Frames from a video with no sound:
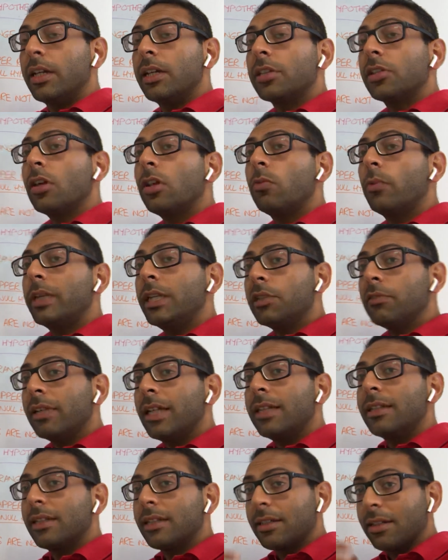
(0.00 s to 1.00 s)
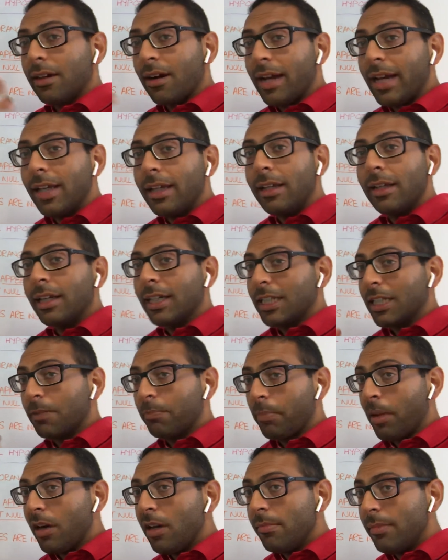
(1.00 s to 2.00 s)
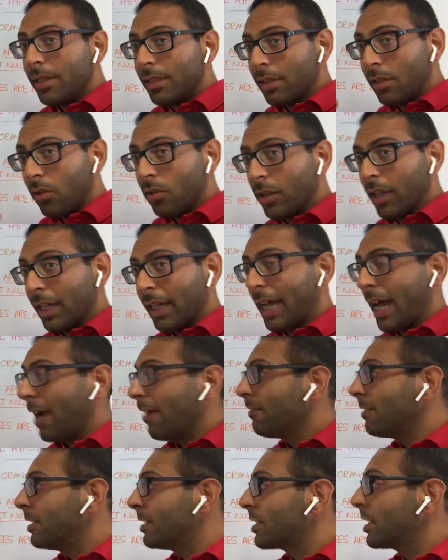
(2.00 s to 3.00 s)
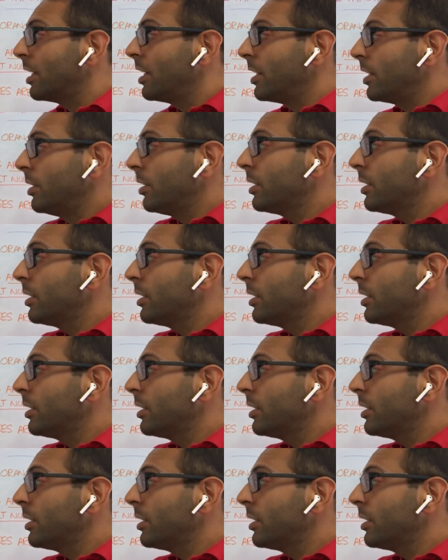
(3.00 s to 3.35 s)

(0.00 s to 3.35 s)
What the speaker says: So when you're trying to design an experiment to look at carrots,